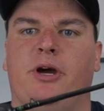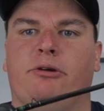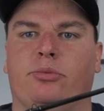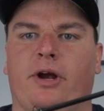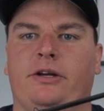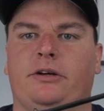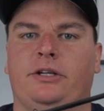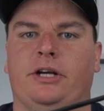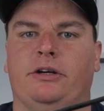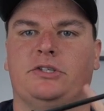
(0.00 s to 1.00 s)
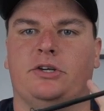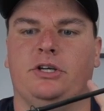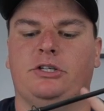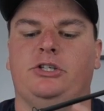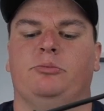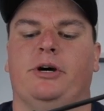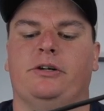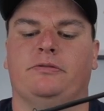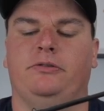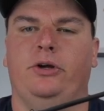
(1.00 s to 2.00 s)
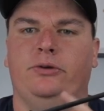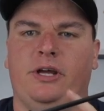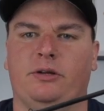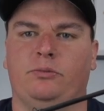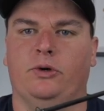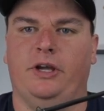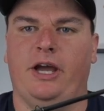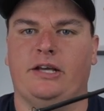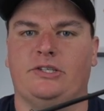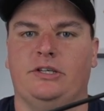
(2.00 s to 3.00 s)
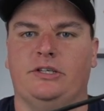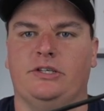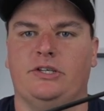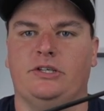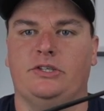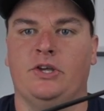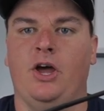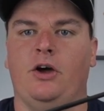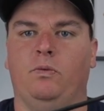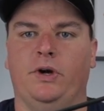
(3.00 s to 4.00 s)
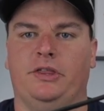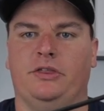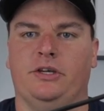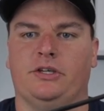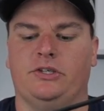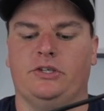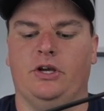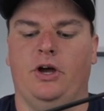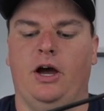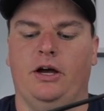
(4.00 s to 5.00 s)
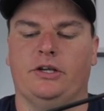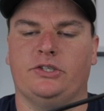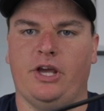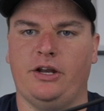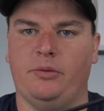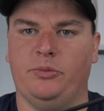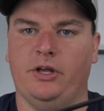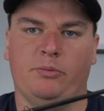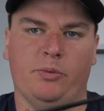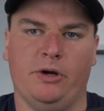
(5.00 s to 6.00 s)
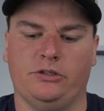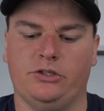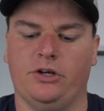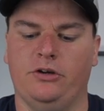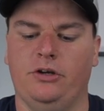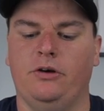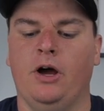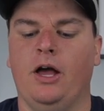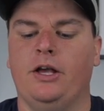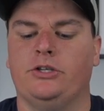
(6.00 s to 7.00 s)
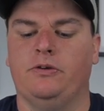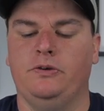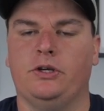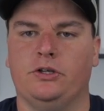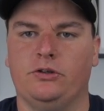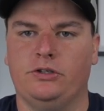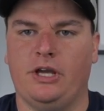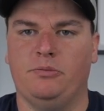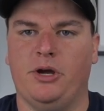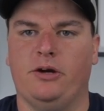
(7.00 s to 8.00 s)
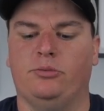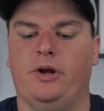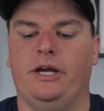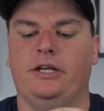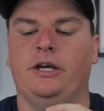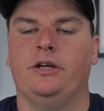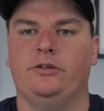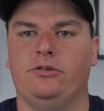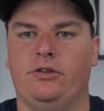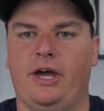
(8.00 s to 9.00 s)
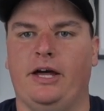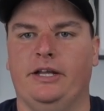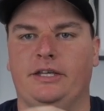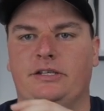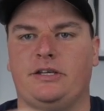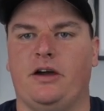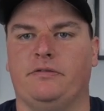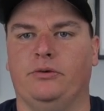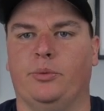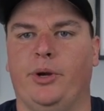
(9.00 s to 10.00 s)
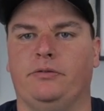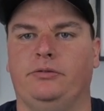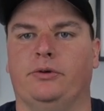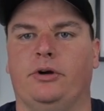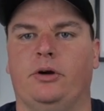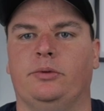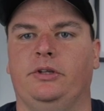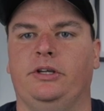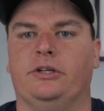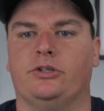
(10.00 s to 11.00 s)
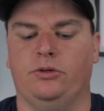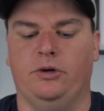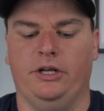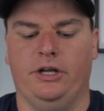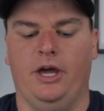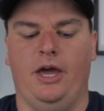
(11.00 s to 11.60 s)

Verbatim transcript: pound braid on here. It's gonna get you better float and more casting distance with this uh, setup that I'm about to show you. So if you can do 10 pound braid, do that and then tie a four pound fluorocarbon leader to it.